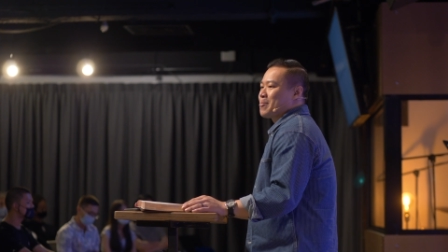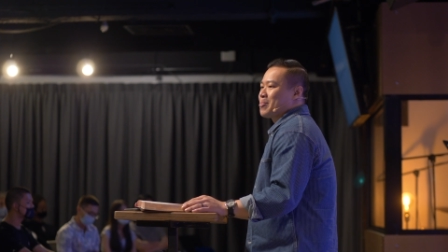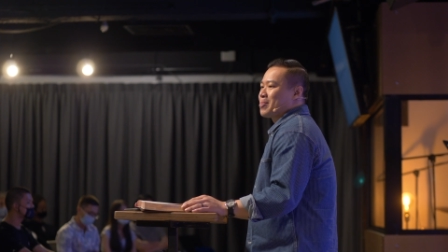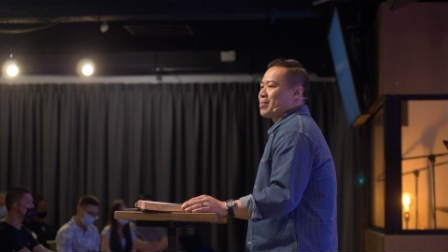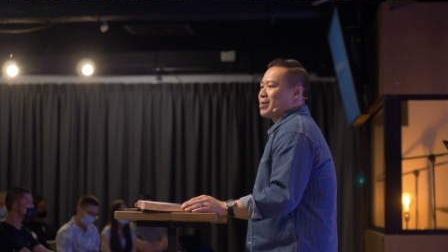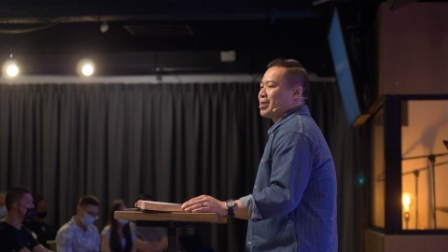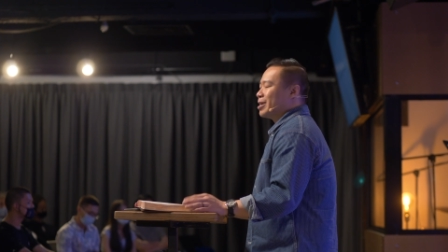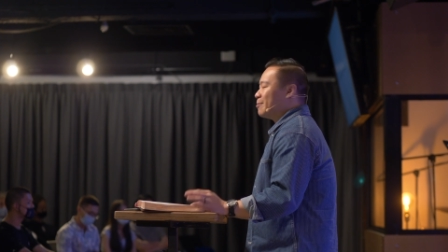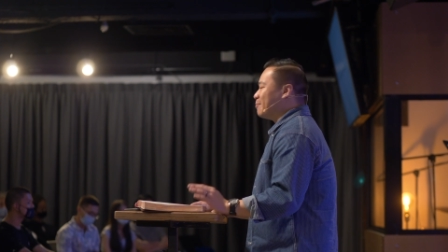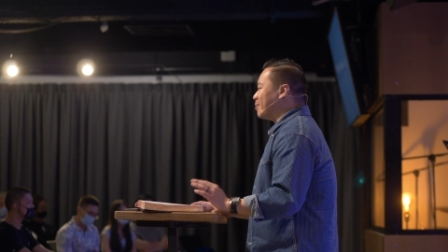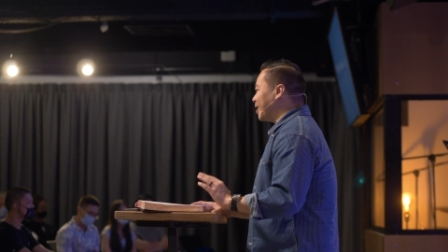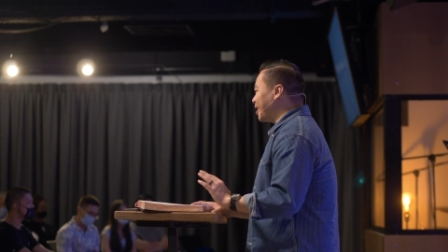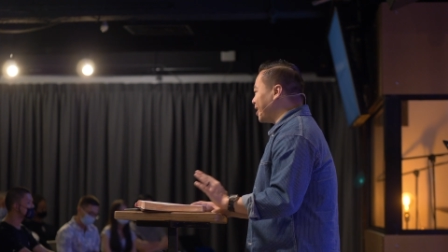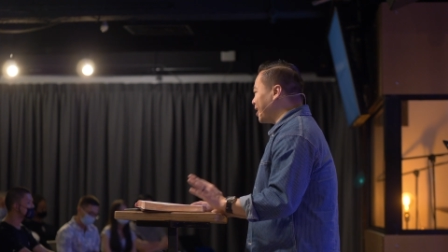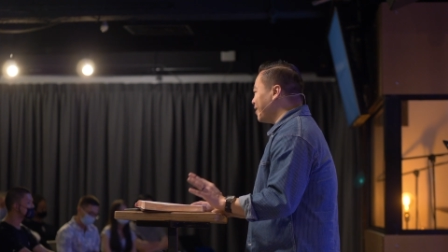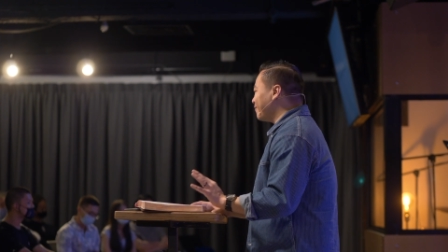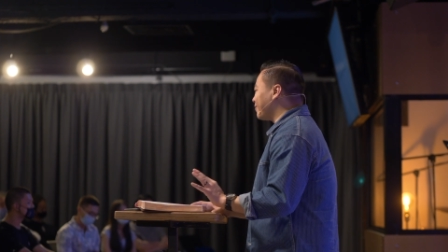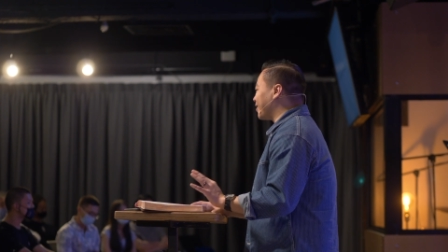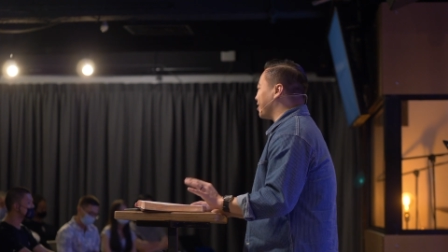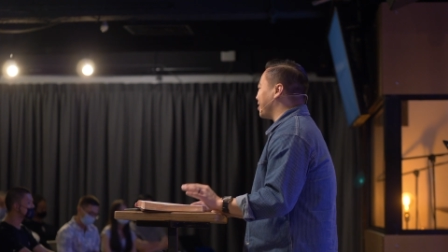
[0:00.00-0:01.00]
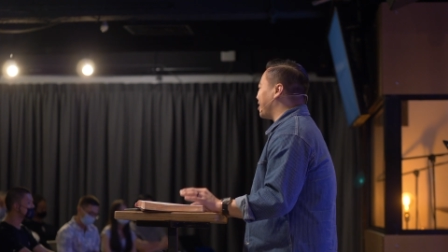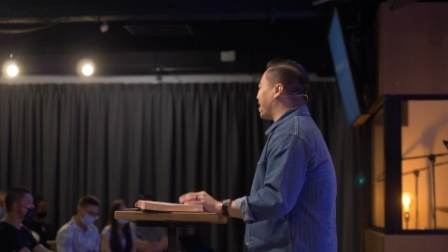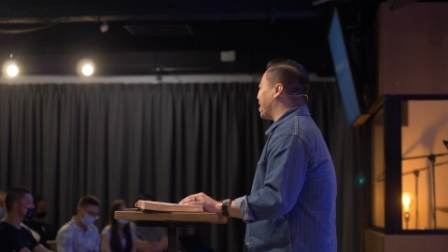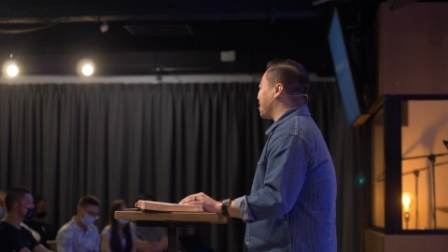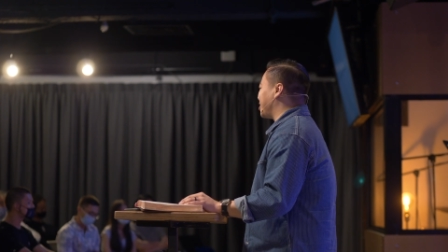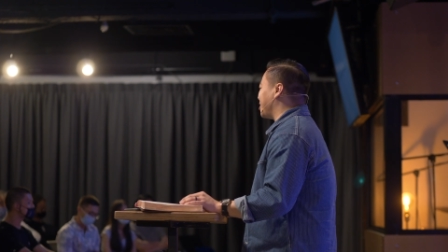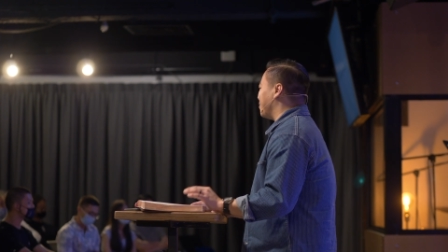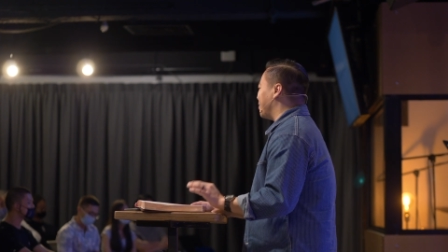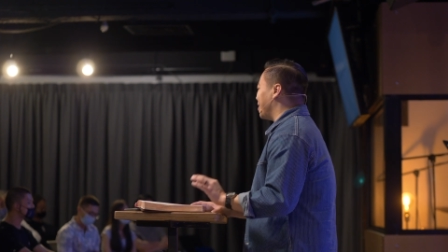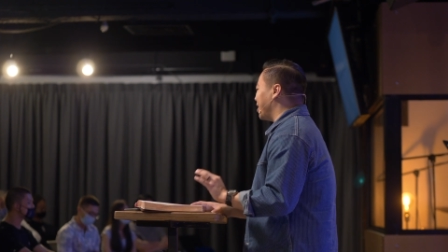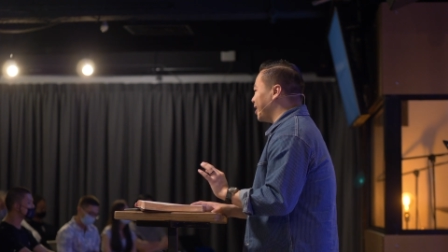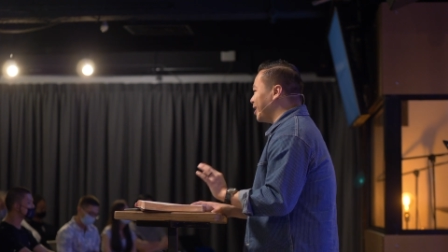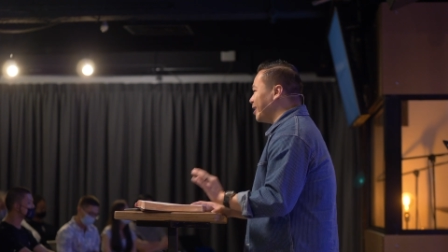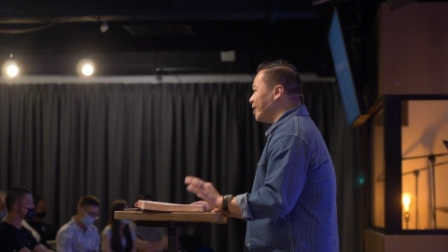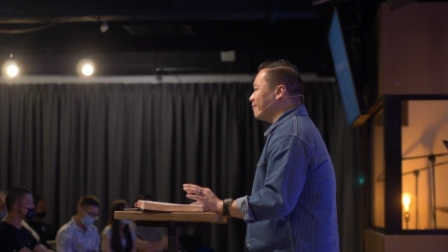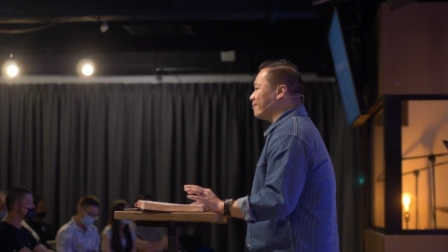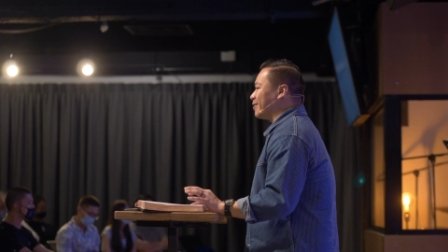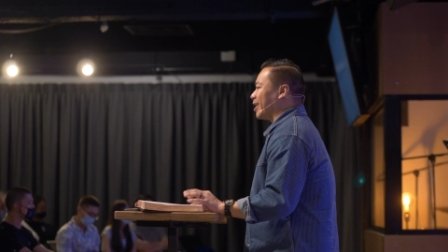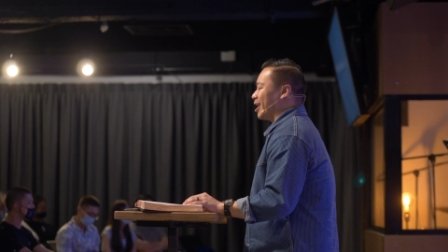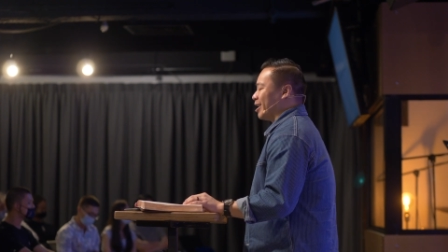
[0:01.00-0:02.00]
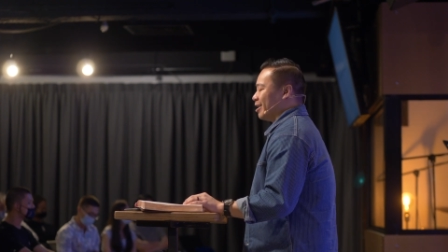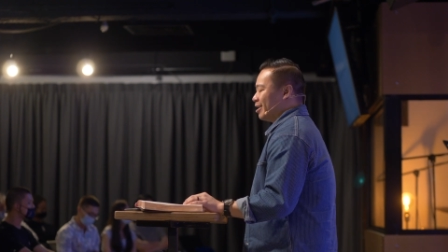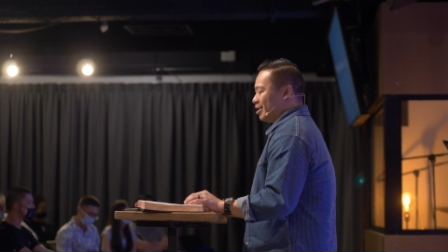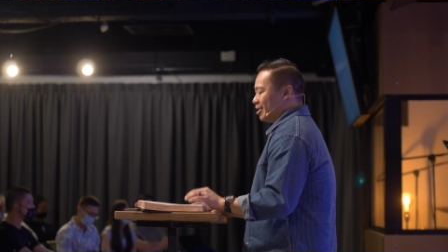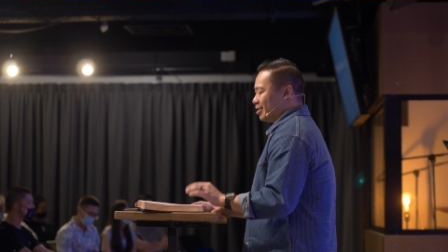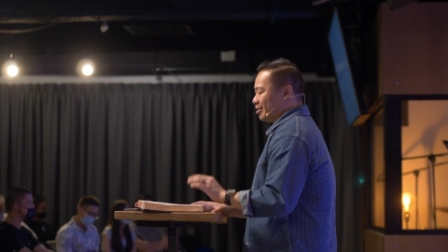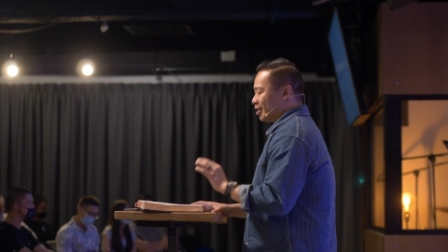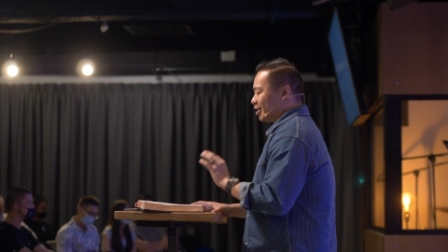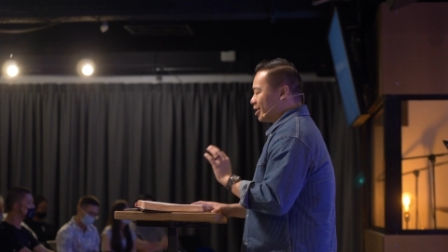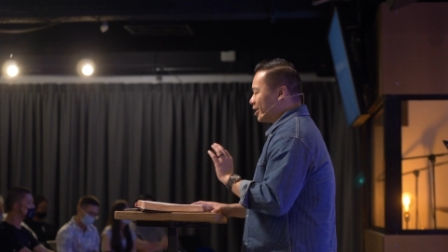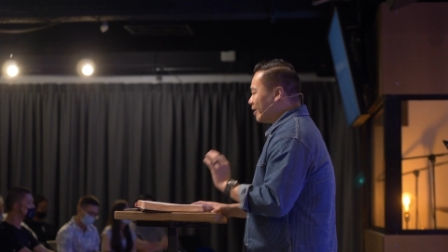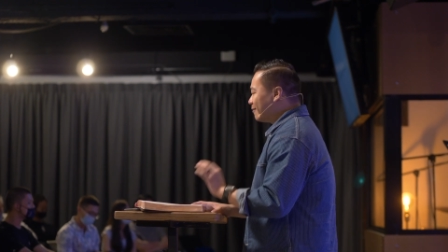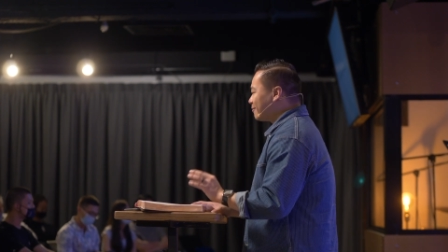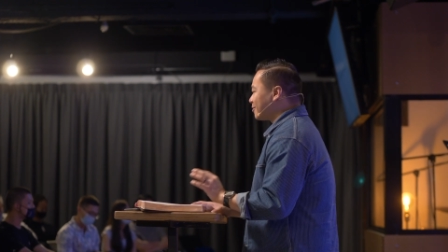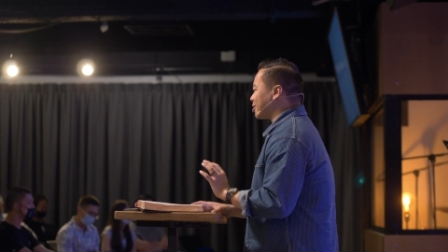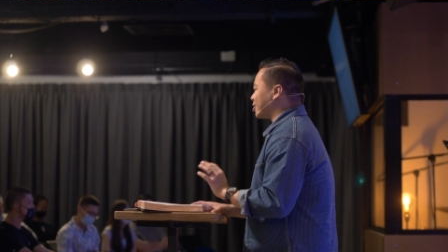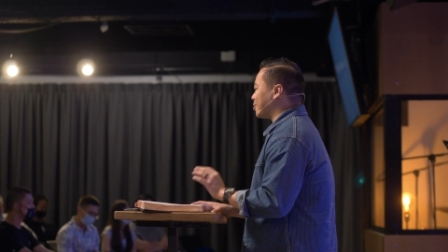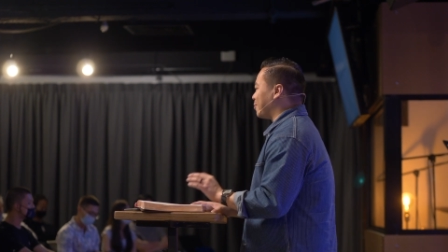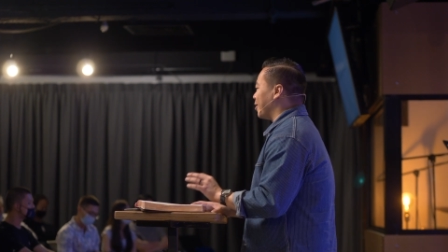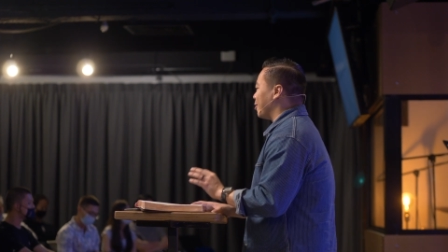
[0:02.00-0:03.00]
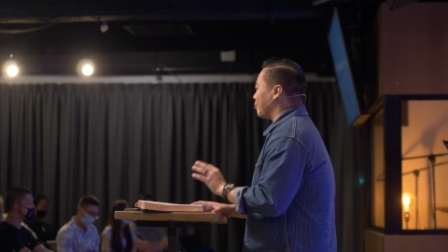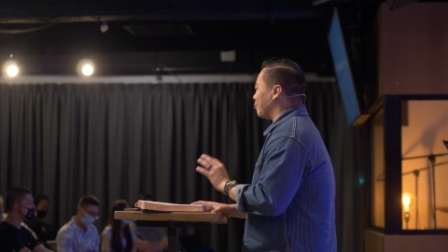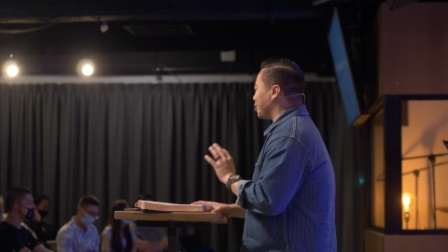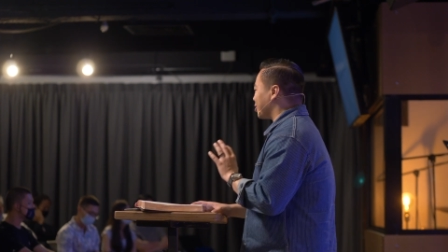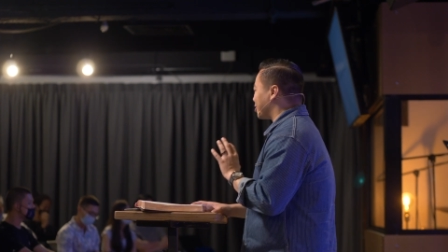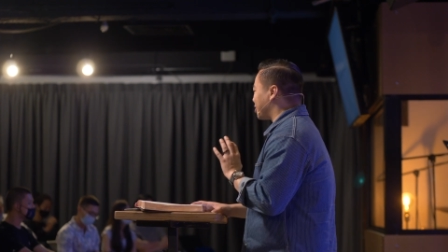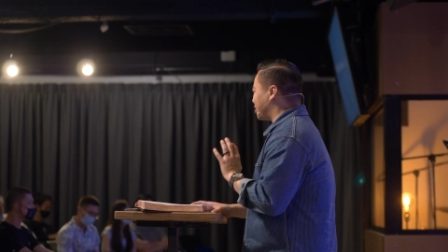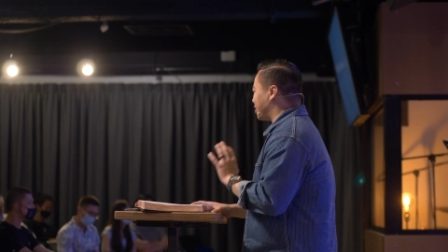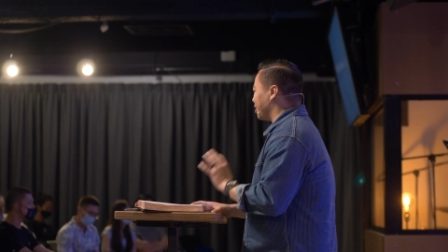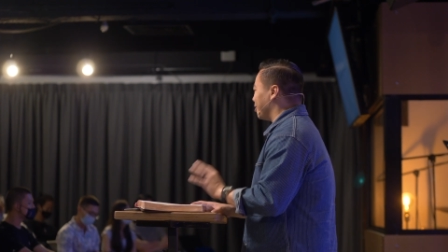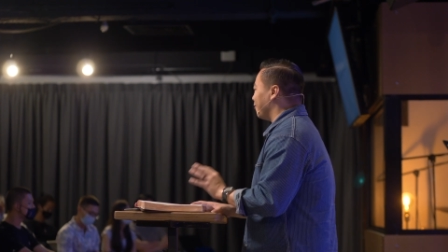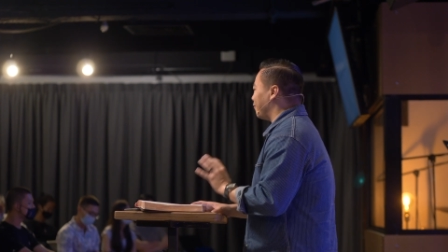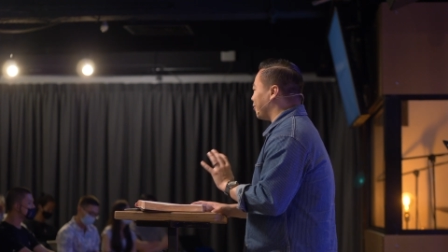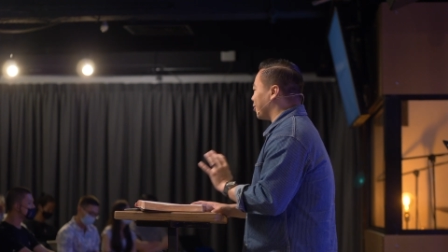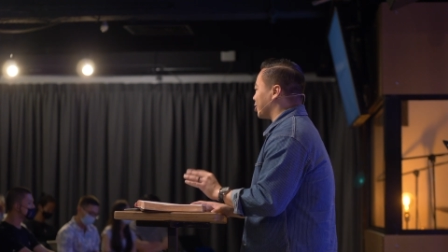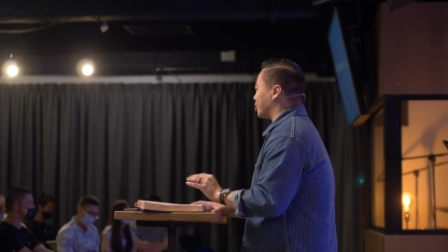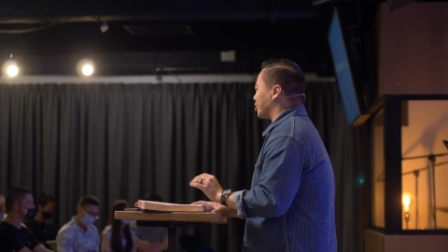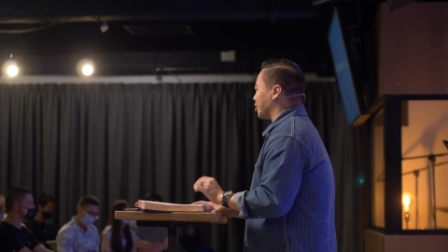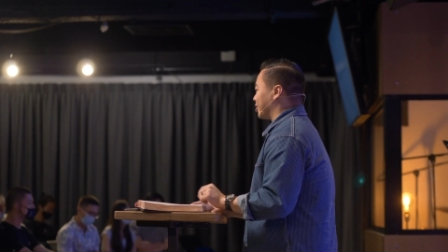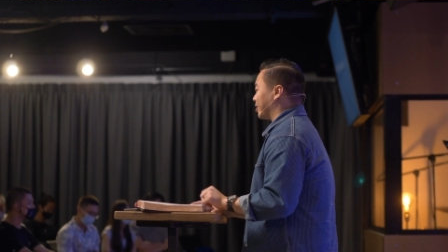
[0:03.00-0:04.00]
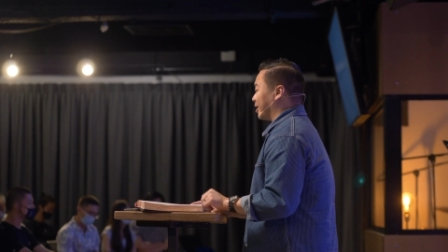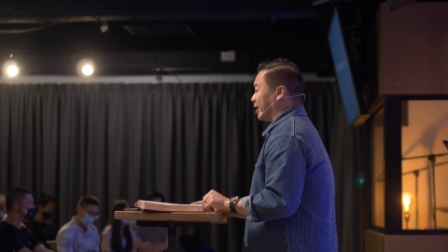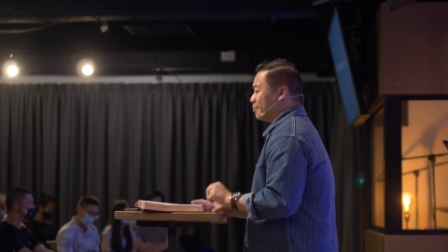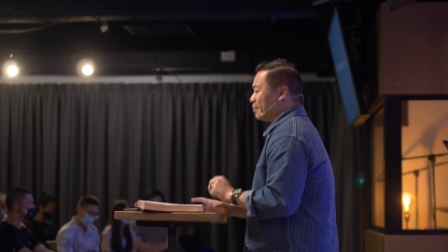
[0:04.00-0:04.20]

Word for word: He believed in tongues. He believed that the gift of spirit was still for the church today,